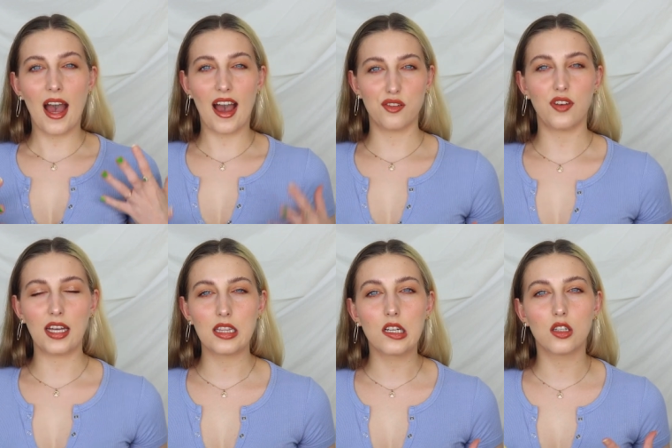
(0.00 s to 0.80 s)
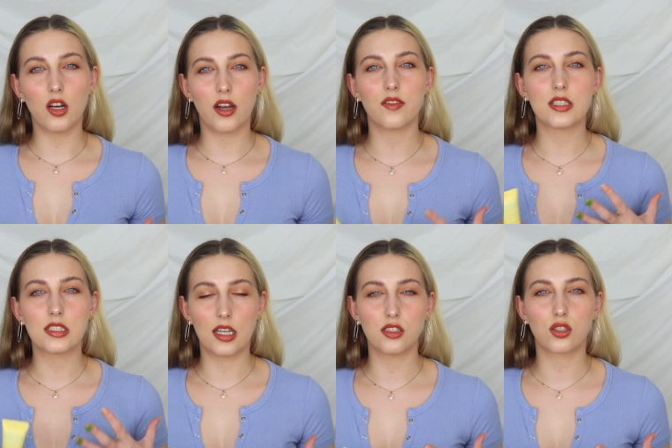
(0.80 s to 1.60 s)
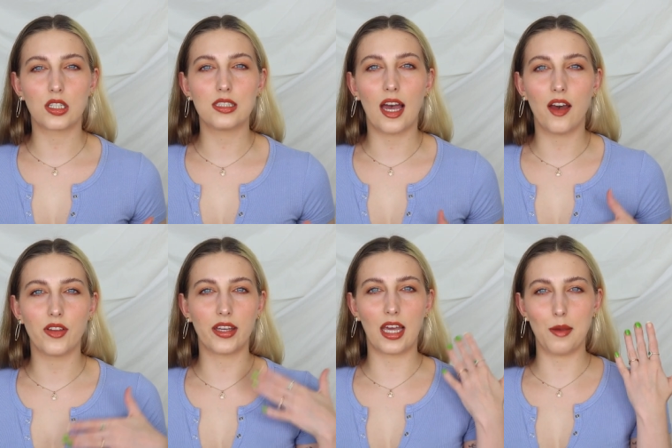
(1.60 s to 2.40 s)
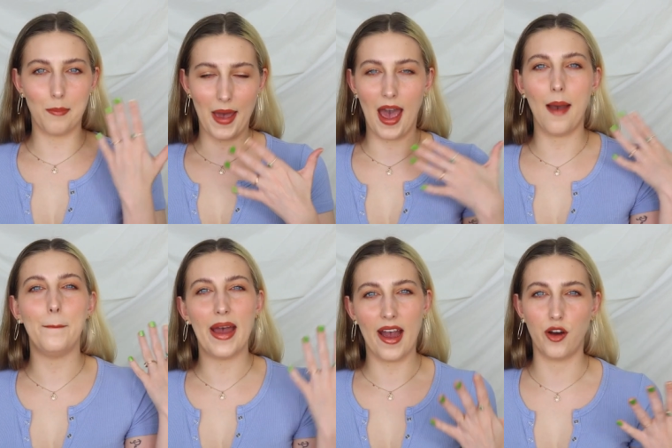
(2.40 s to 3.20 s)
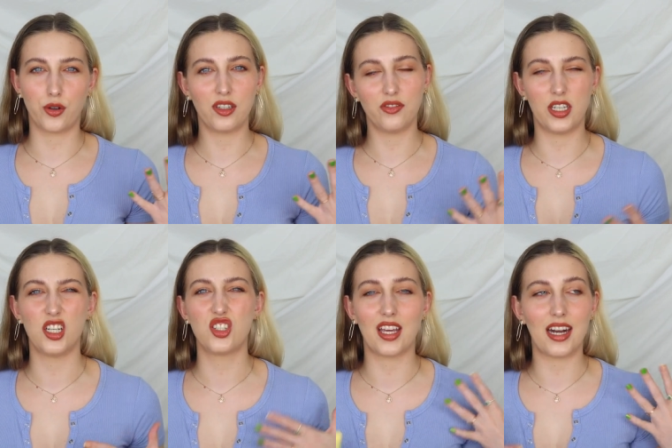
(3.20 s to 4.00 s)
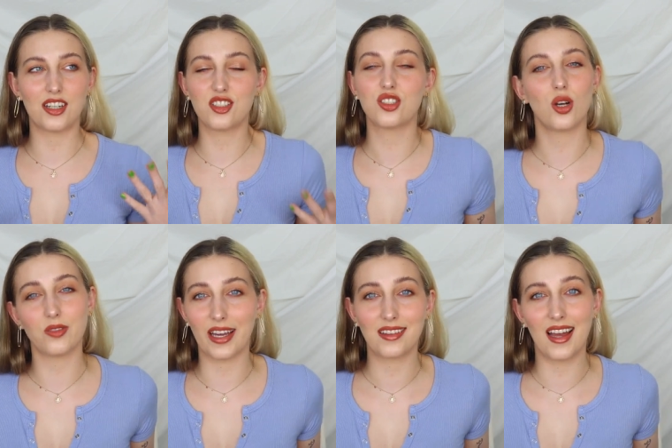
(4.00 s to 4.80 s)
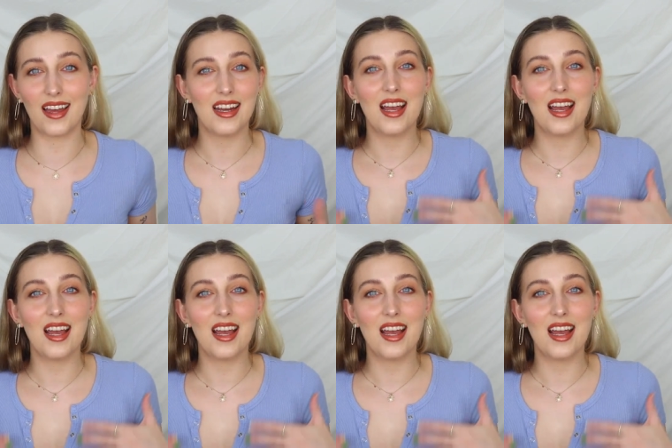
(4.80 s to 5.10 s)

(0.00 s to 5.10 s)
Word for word: I find that a lot of sunscreens have like a matte powdery finish and I just don't like that.